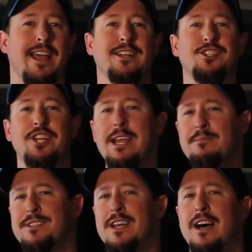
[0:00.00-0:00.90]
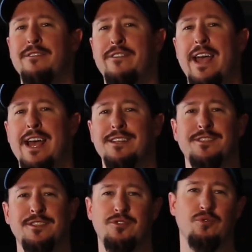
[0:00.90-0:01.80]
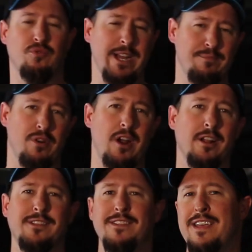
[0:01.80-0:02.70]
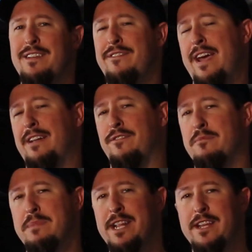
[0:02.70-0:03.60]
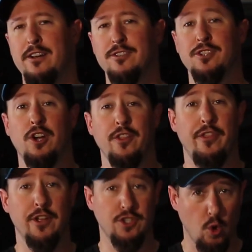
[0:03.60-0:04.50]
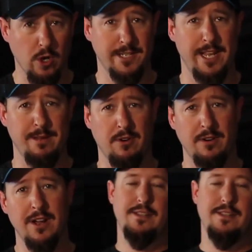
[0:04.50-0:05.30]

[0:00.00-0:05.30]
And James Duff has this great product that they've had for many years called the Torque Tamer.